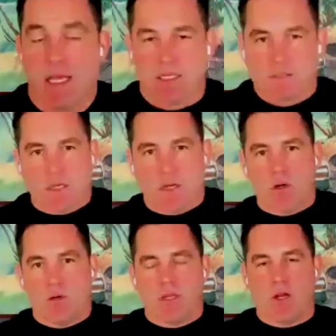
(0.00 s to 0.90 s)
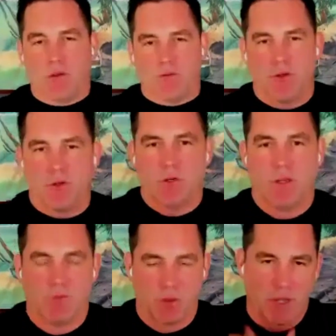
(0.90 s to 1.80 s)
Yeah, so you know if
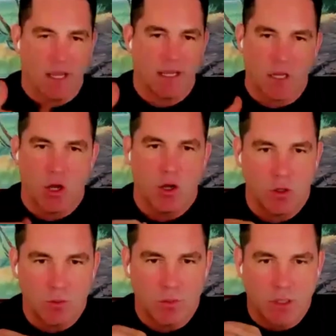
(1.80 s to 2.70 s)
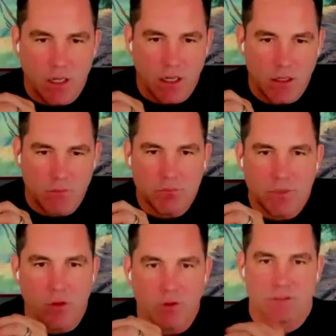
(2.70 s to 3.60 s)
you're if you're buying a home, uh,
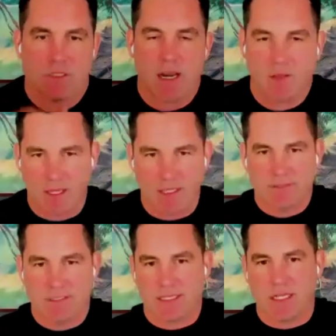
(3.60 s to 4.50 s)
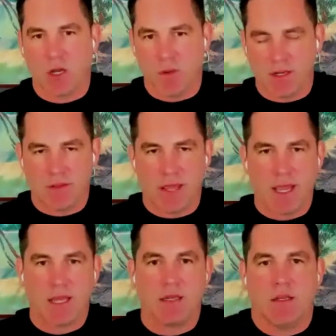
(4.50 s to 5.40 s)
you know there's a lot of things that can go into
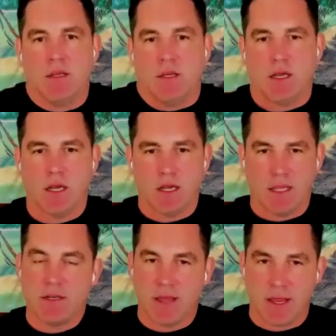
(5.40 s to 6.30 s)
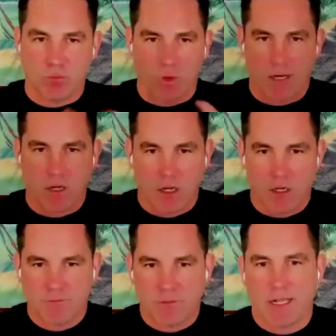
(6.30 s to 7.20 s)
that uh, into that write
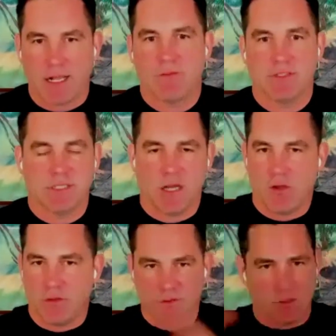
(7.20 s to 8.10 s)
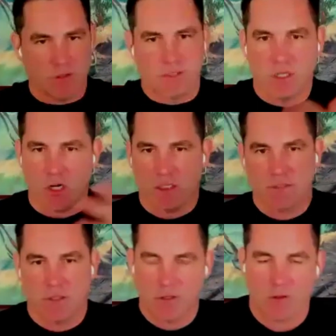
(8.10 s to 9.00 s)
off. Like obviously all those closing
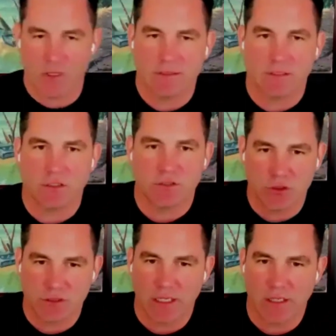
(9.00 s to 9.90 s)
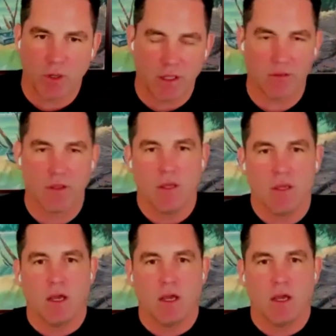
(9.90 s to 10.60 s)
costs, all the other things that are associated with.